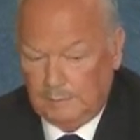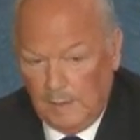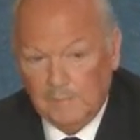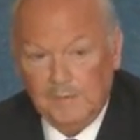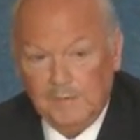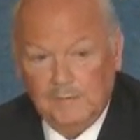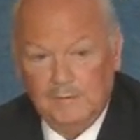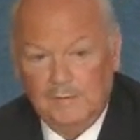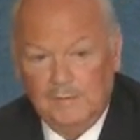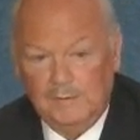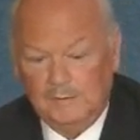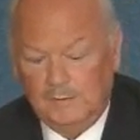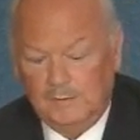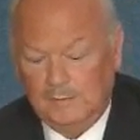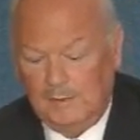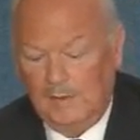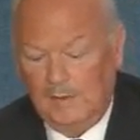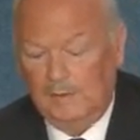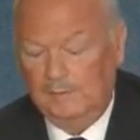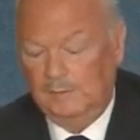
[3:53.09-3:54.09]
Obviously, there's a
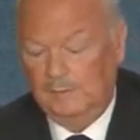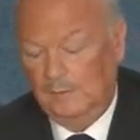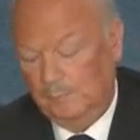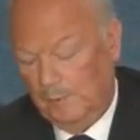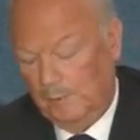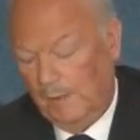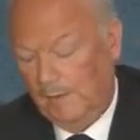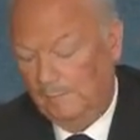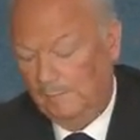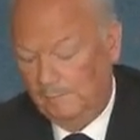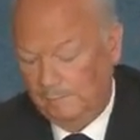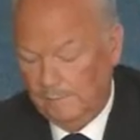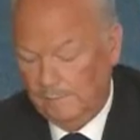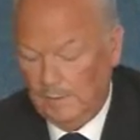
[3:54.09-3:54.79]
danger, but